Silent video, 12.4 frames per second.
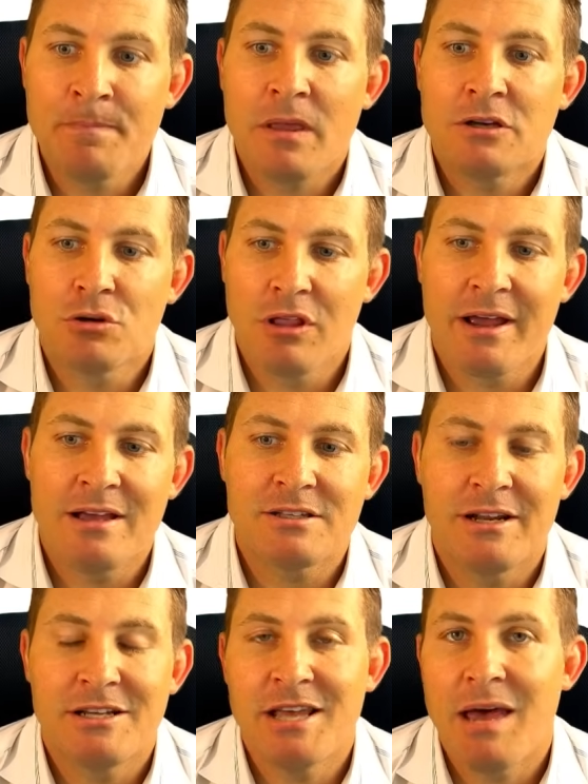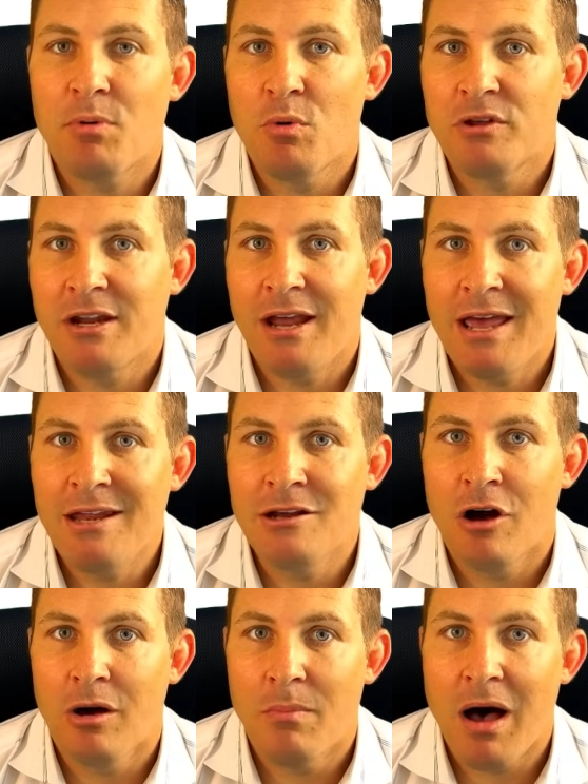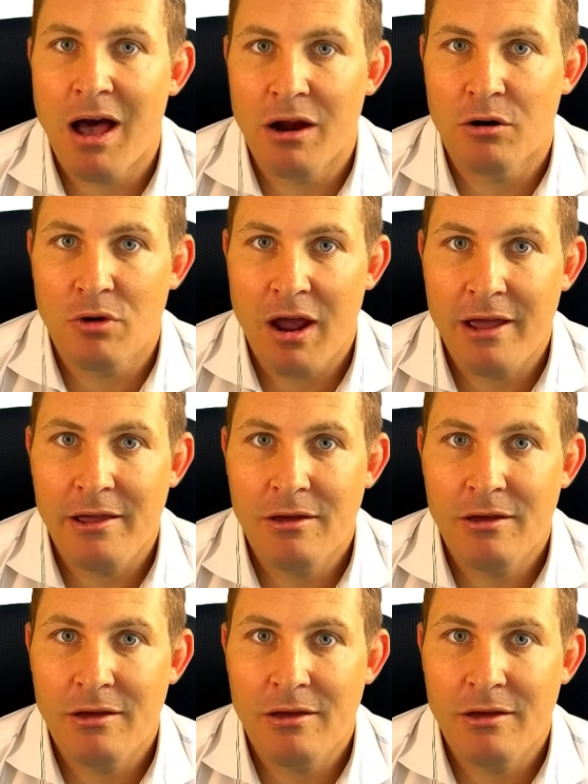So like as an example with an income IRA,